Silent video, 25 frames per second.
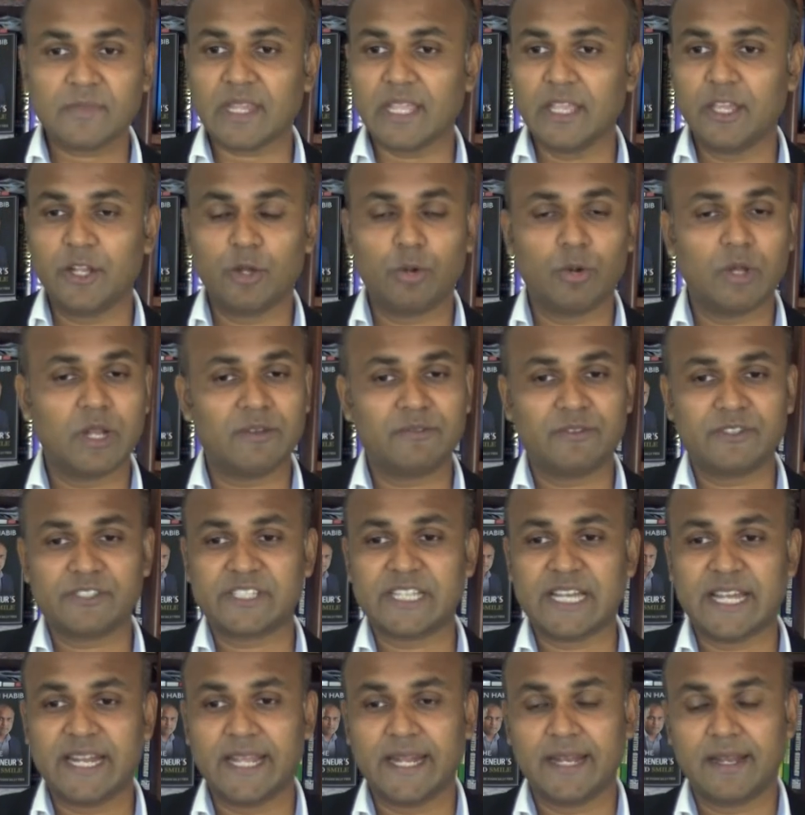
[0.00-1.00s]
all of a
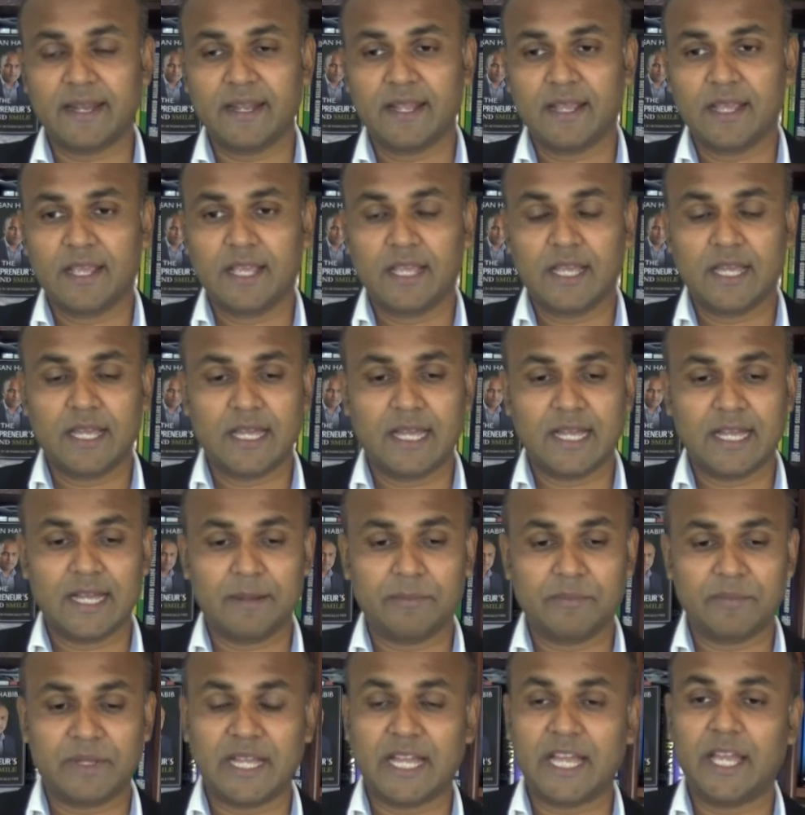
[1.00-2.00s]
sudden
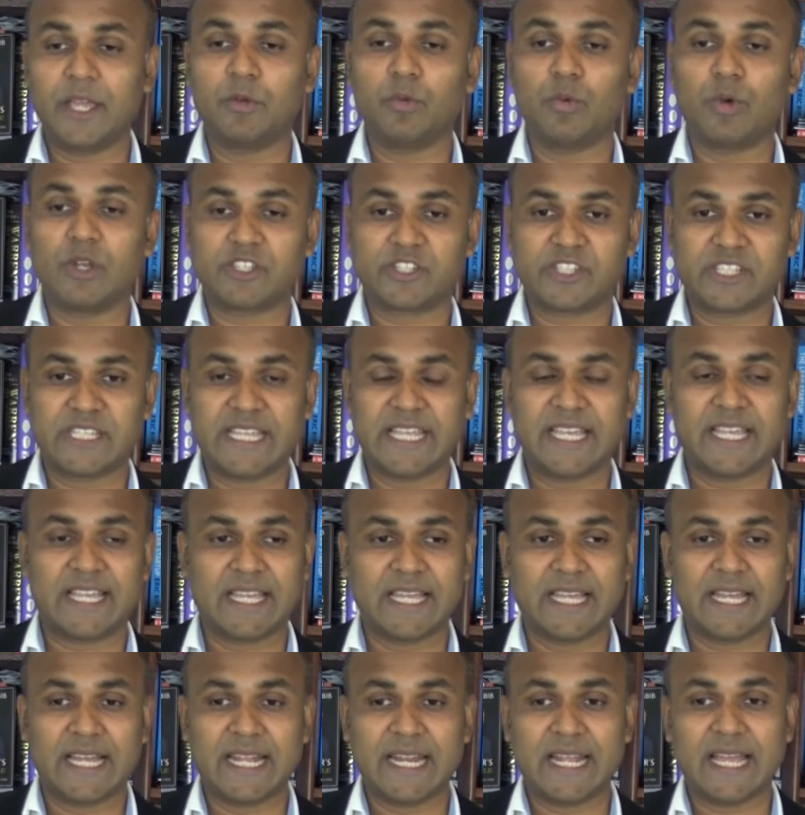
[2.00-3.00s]
I was sick
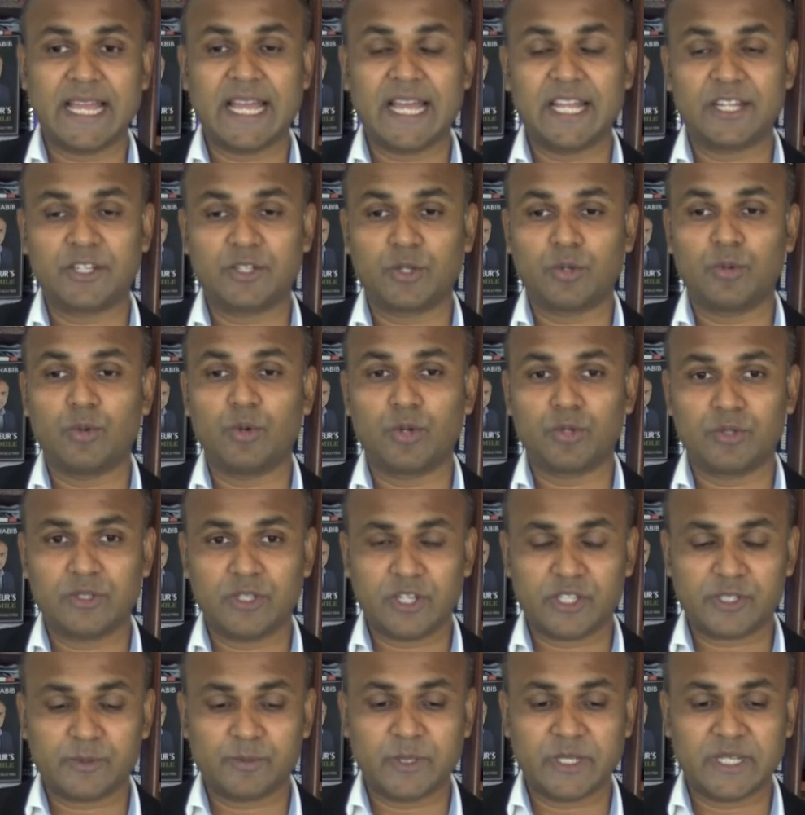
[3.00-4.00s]
and I had to go to the
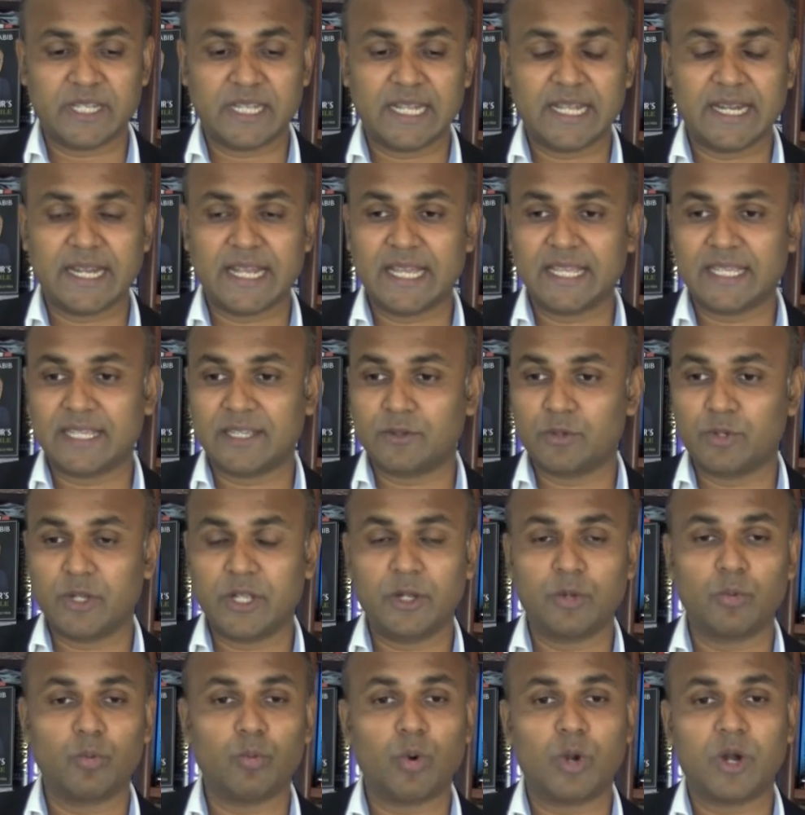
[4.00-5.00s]
hospital, and I
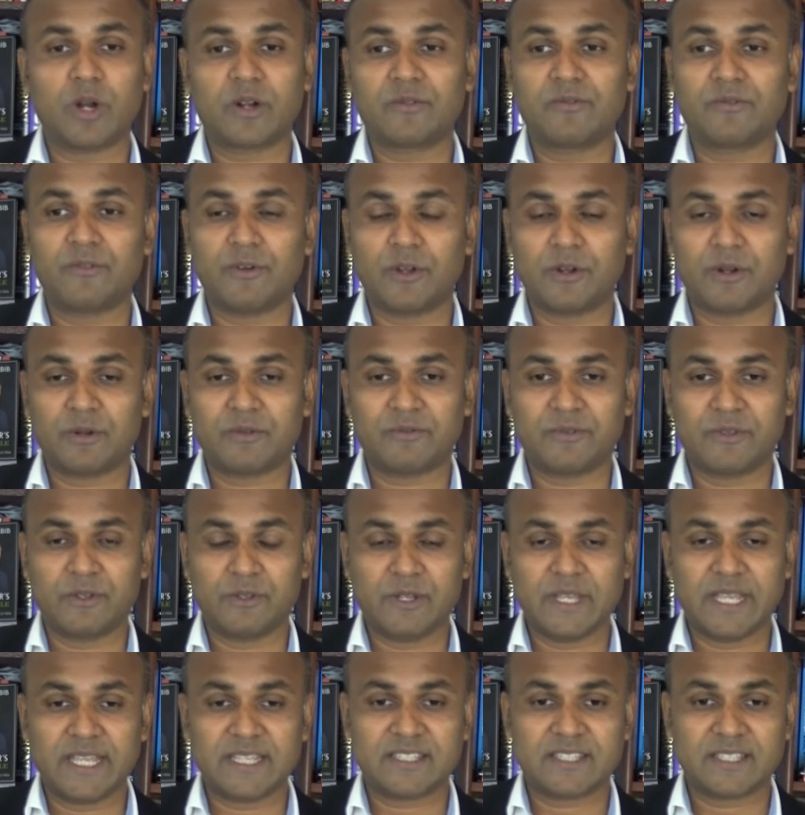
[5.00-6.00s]
couldn't work for a few
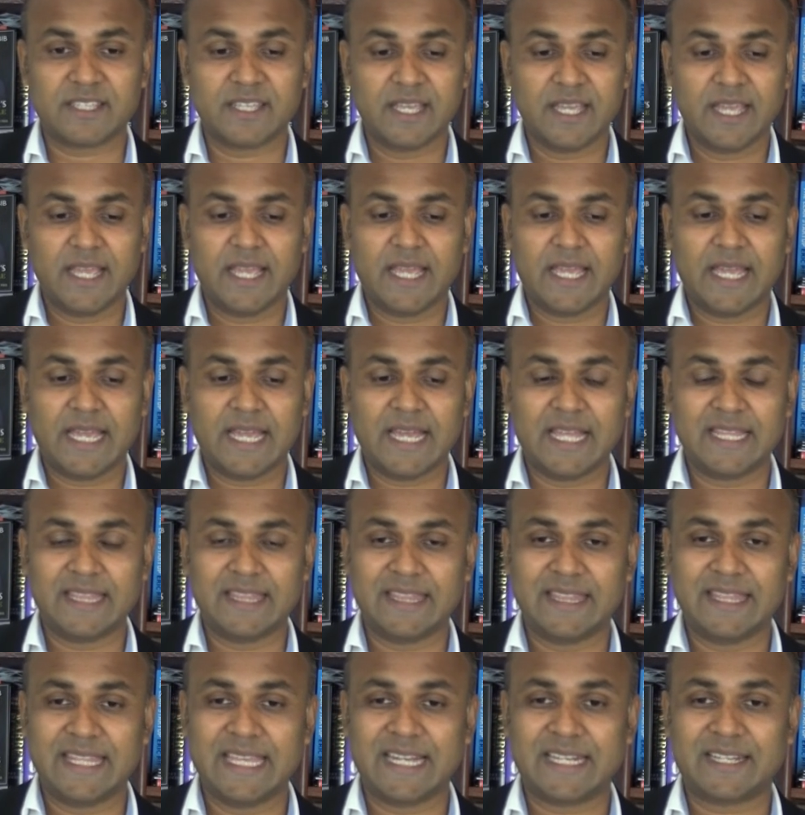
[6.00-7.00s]
days,
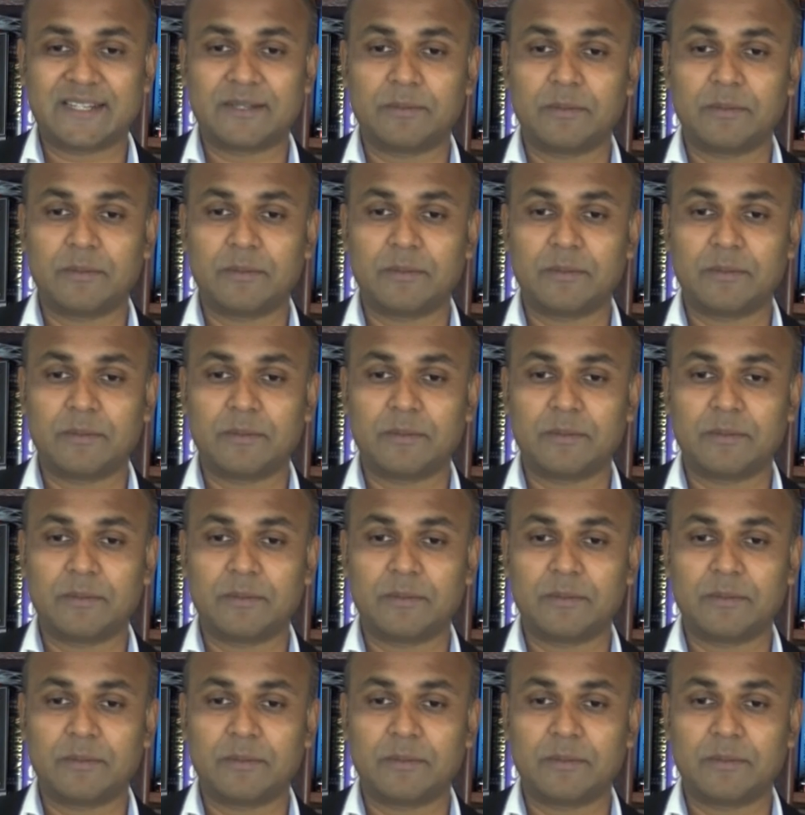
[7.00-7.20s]
and that